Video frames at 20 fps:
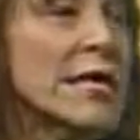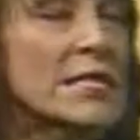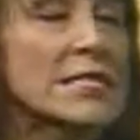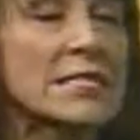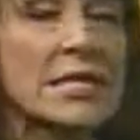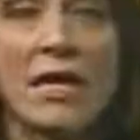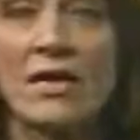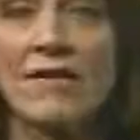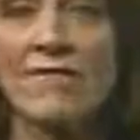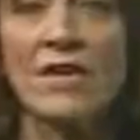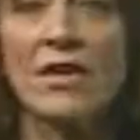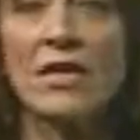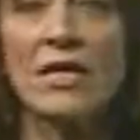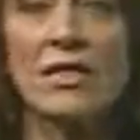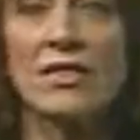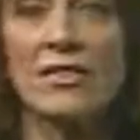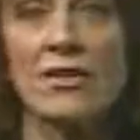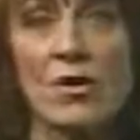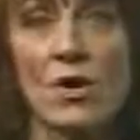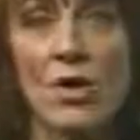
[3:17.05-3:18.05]
It's kind of
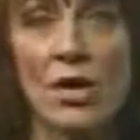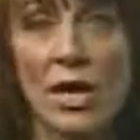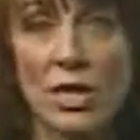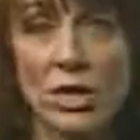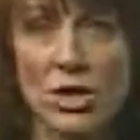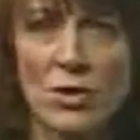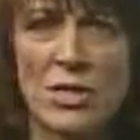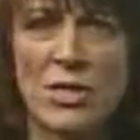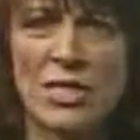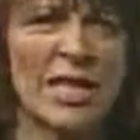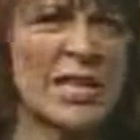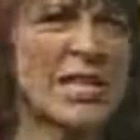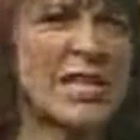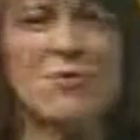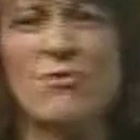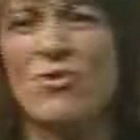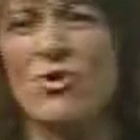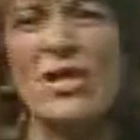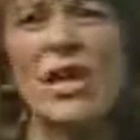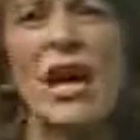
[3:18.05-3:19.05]
funny, there are countries that
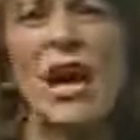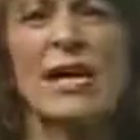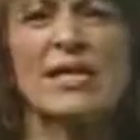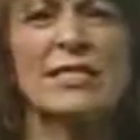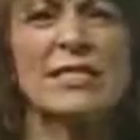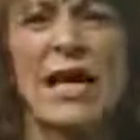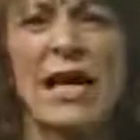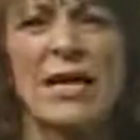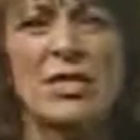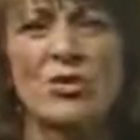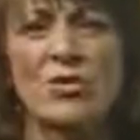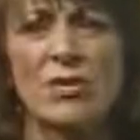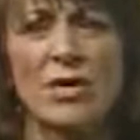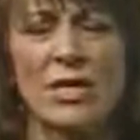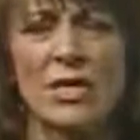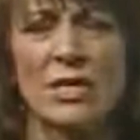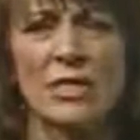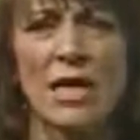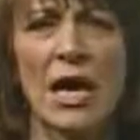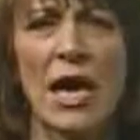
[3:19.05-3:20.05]
eat really high
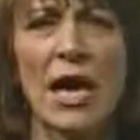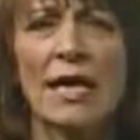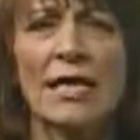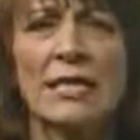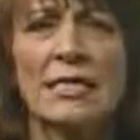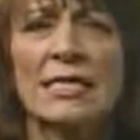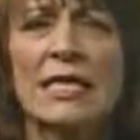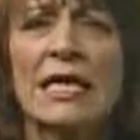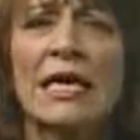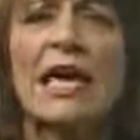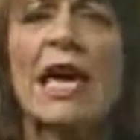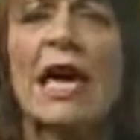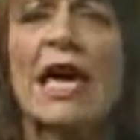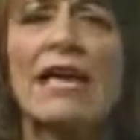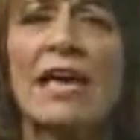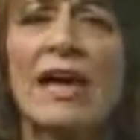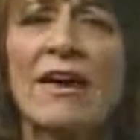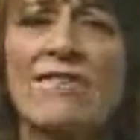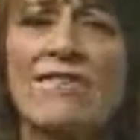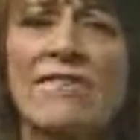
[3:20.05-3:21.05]
saturated diets
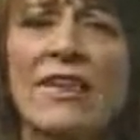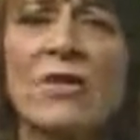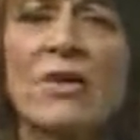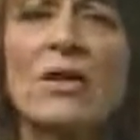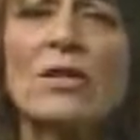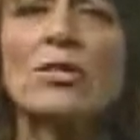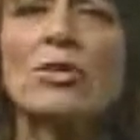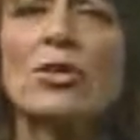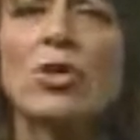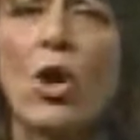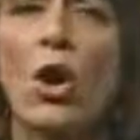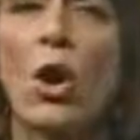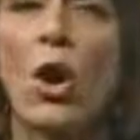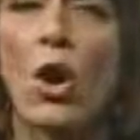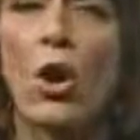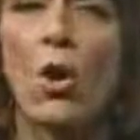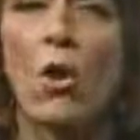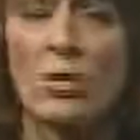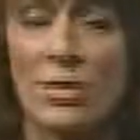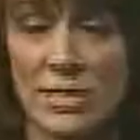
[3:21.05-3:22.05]
and have very
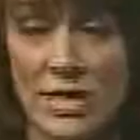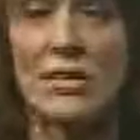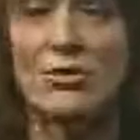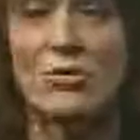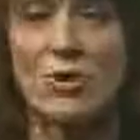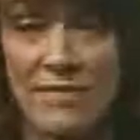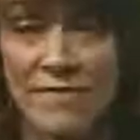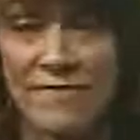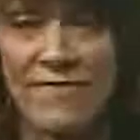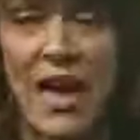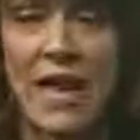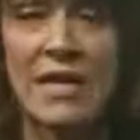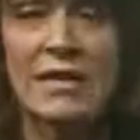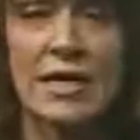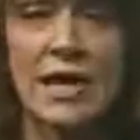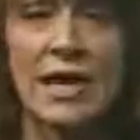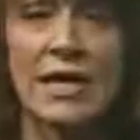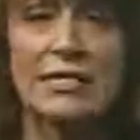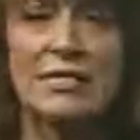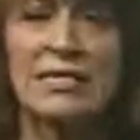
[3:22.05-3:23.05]
low, saturated fat
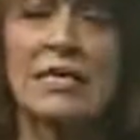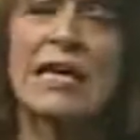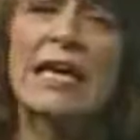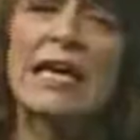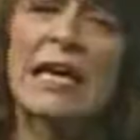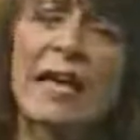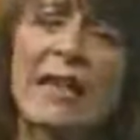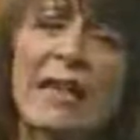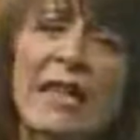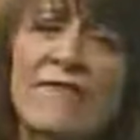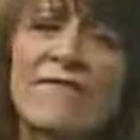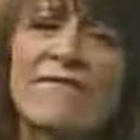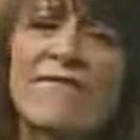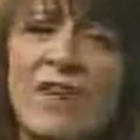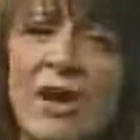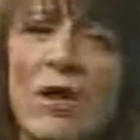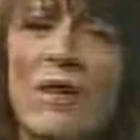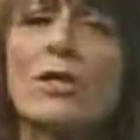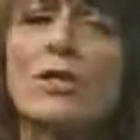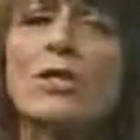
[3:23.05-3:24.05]
diets, and have
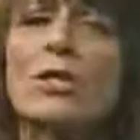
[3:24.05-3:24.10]
very